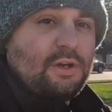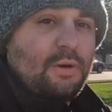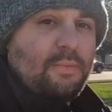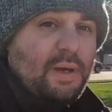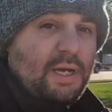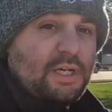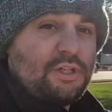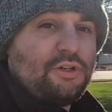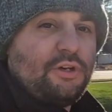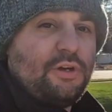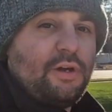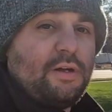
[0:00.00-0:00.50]
So
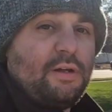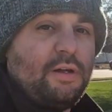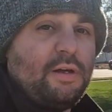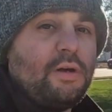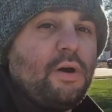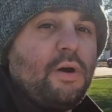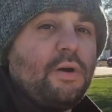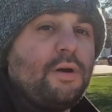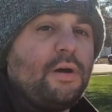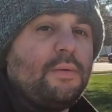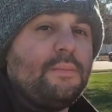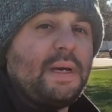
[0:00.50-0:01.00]
make sure you
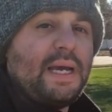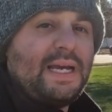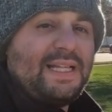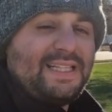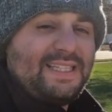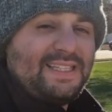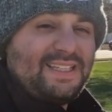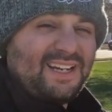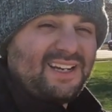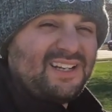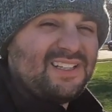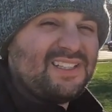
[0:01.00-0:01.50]
click on them.
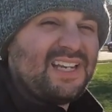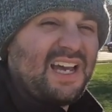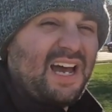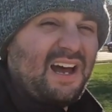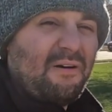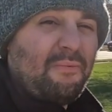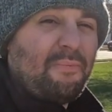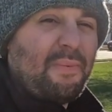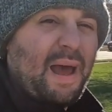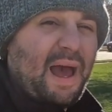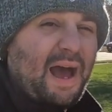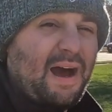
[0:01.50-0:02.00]
It does
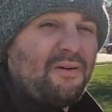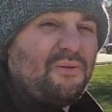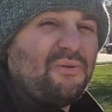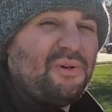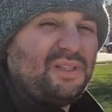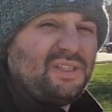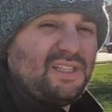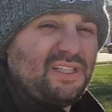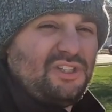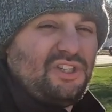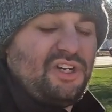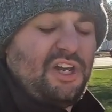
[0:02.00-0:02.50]
help out
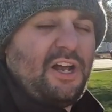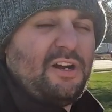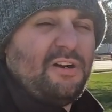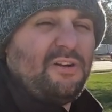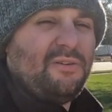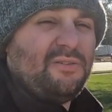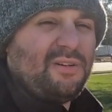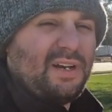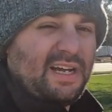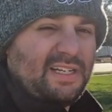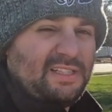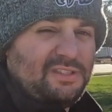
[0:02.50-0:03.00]
with the channel.